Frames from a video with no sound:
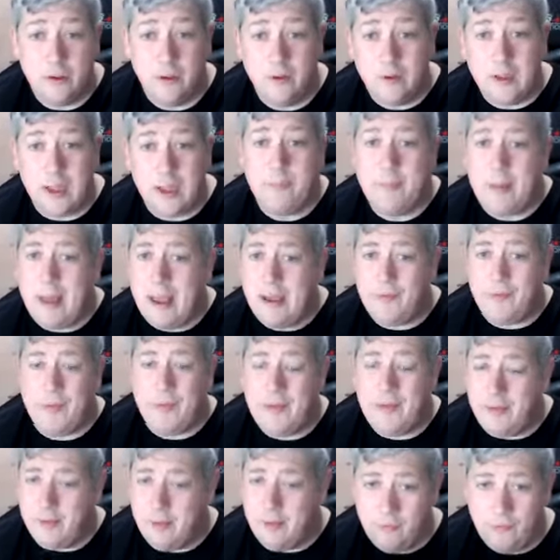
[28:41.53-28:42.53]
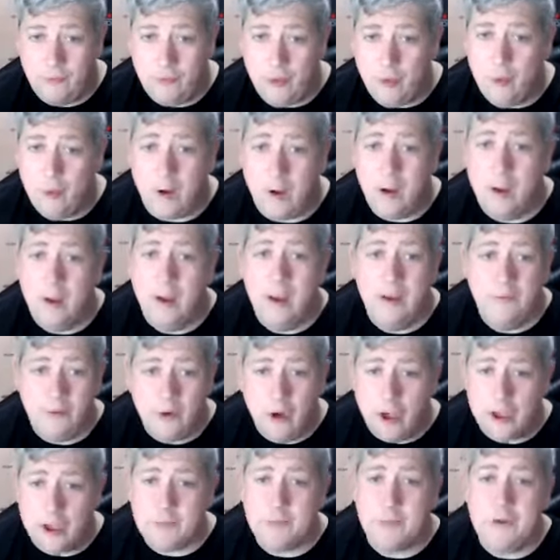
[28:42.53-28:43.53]
Okay. Back then, if your
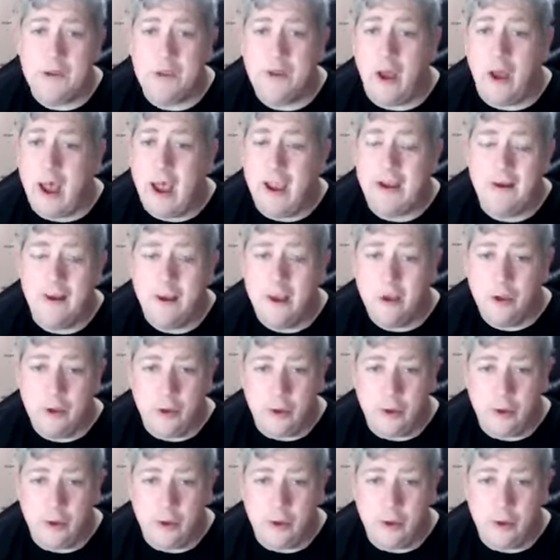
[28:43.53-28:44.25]
husband died,